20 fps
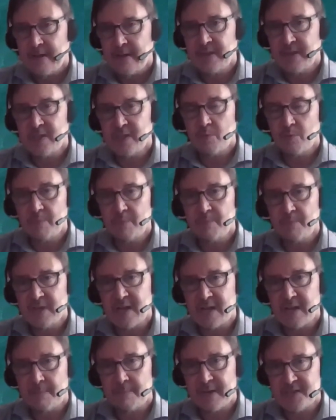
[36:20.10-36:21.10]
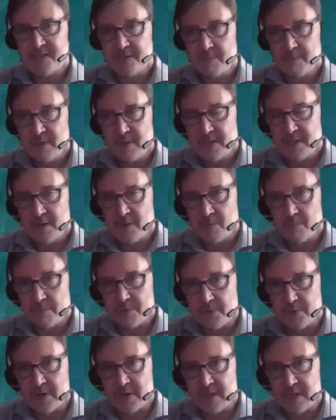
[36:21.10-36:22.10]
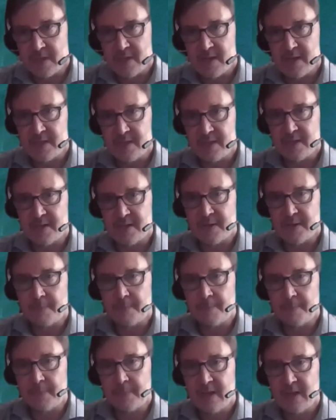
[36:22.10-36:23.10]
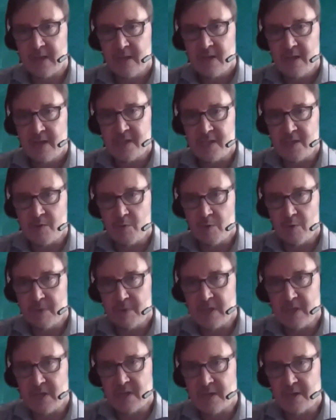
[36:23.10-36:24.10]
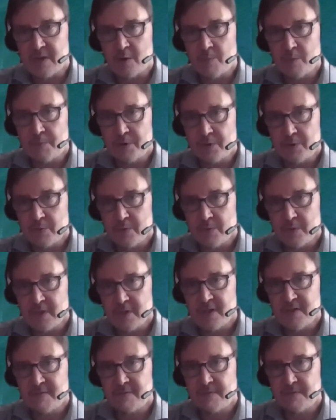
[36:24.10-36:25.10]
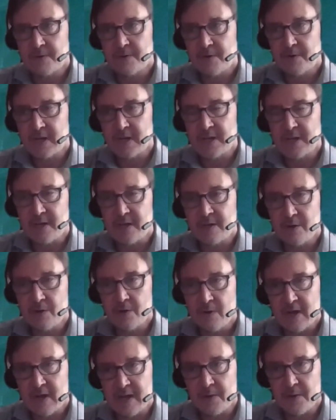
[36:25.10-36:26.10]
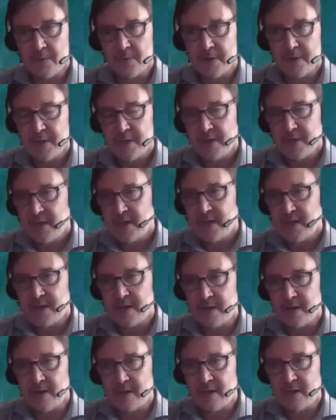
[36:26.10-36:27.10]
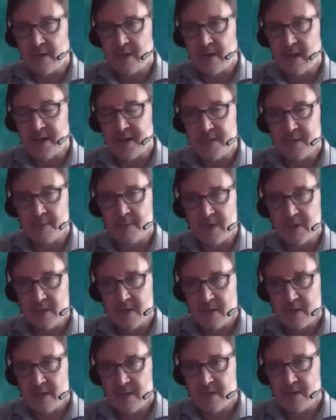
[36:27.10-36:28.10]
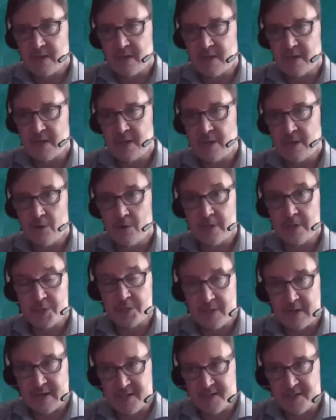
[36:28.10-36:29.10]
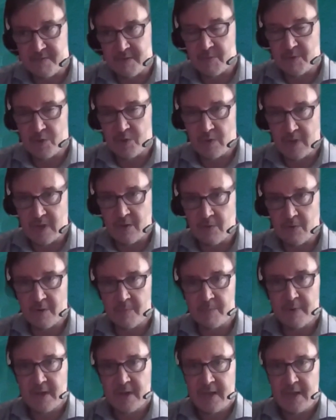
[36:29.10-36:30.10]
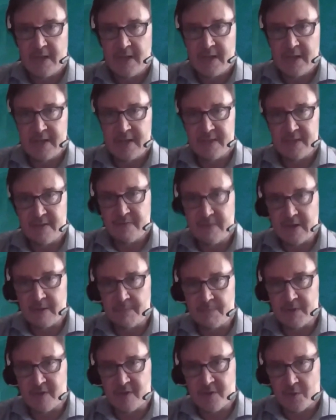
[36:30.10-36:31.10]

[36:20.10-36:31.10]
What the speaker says: And then there will be a capacity building component, and there will be opportunities for know-how and academic and knowledge transfer between Europe and the Philippines.